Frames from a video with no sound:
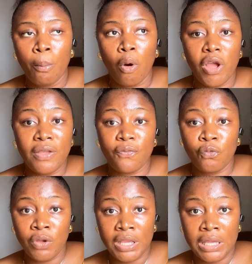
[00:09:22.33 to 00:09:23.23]
But if
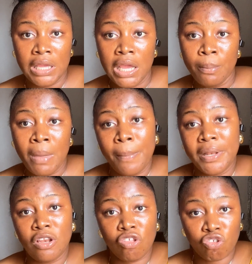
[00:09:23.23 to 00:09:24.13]
we maybe
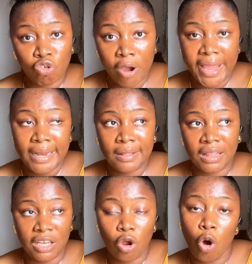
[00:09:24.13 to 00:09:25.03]
destroy
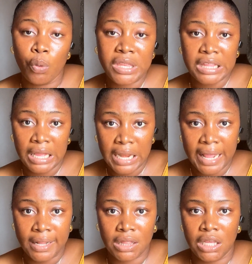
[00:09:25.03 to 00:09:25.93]
anything or we stain
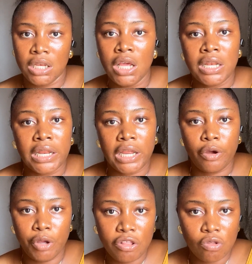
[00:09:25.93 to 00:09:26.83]
anything, that they are
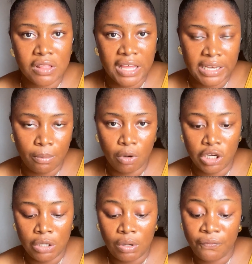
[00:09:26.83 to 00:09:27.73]
going to take the
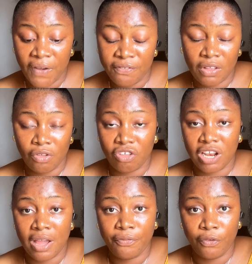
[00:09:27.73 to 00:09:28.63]
money, the 5,000
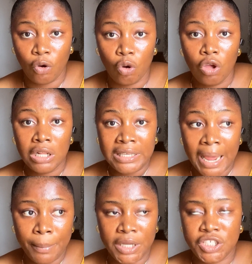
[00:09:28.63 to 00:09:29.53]
naira for
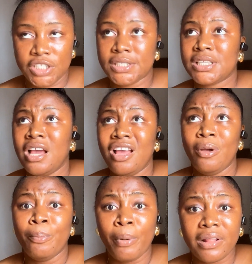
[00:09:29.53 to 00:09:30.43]
damages.
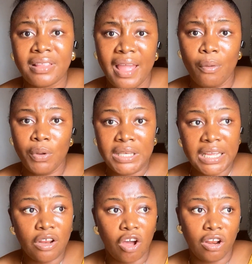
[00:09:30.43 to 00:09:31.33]
But then we
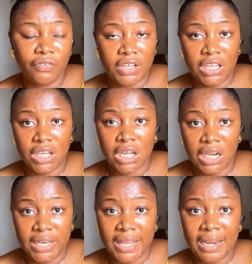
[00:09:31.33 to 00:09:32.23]
did all of the
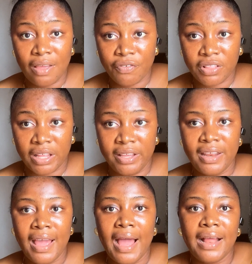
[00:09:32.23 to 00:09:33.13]
cleaning and everything,
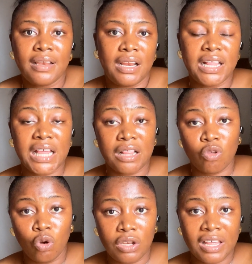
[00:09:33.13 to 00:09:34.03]
and they later
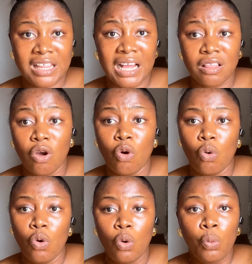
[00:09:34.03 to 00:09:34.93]
told us that,
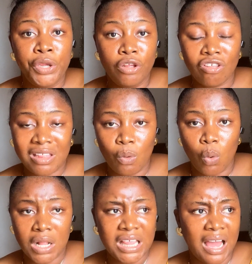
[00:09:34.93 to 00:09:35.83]
oh, we used the
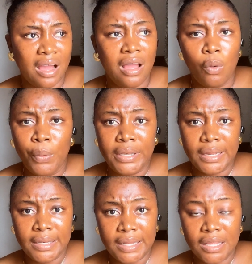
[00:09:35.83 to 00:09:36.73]
water, we
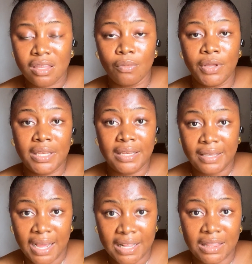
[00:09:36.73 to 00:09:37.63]
did this, we did
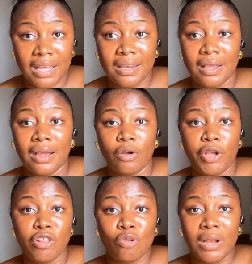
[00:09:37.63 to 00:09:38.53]
that, that they are
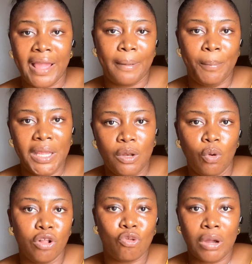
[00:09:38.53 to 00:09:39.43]
going to like be the
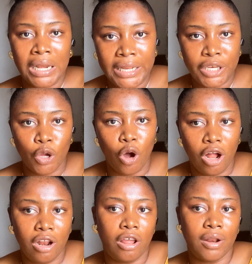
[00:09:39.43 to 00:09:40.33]
one to clean the
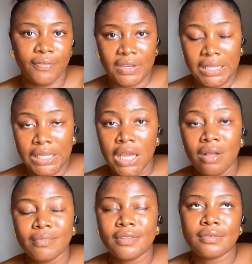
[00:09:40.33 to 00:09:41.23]
all of the
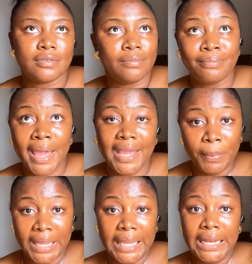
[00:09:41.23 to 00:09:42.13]
men.
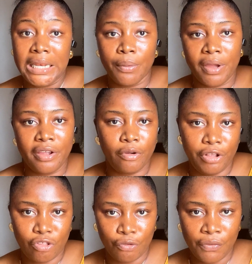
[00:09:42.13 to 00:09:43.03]
Beginning, they weren't
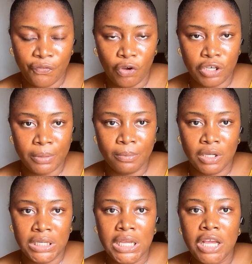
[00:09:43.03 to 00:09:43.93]
going to refund the
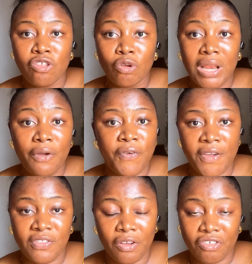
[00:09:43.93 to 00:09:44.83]
money, so that
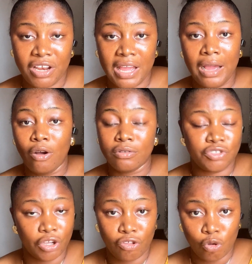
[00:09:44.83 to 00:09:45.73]
5,000 naira
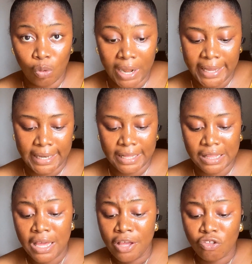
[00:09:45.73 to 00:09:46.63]
just go like
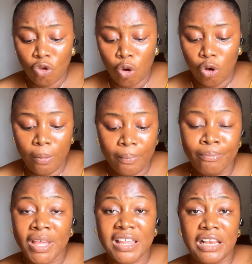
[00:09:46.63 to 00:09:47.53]
that. So
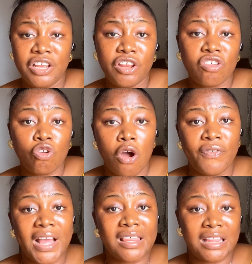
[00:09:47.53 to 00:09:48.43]
miscellaneous
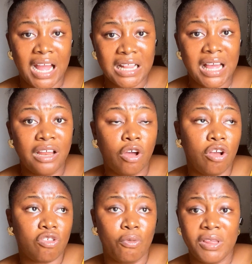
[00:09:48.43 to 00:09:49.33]
covers that, and
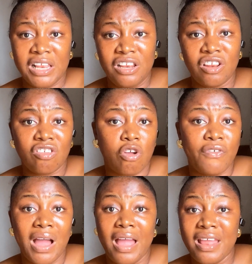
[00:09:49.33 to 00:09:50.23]
also miscellaneous
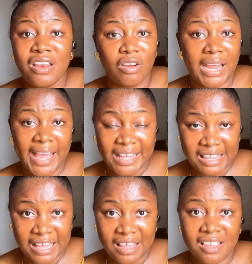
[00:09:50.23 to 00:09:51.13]
cover any other
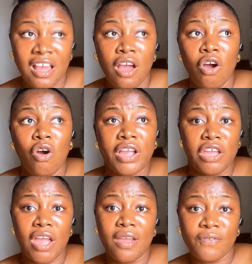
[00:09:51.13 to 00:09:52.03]
excess.
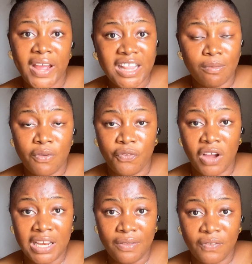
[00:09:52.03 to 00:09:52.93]
Okay, you're inviting me
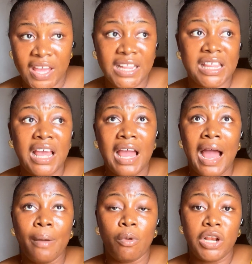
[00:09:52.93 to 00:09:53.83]
for an event,
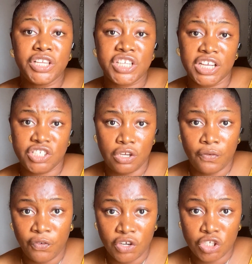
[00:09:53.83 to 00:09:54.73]
I'm only charging you
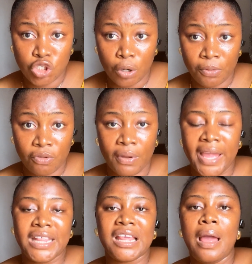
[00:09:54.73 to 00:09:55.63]
for the chops,
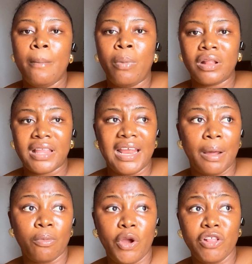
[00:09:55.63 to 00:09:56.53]
right? But then
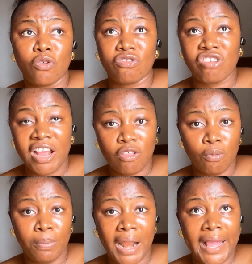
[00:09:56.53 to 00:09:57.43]
I'm going to try to
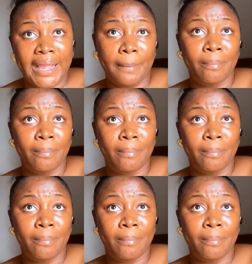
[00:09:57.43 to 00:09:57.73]
like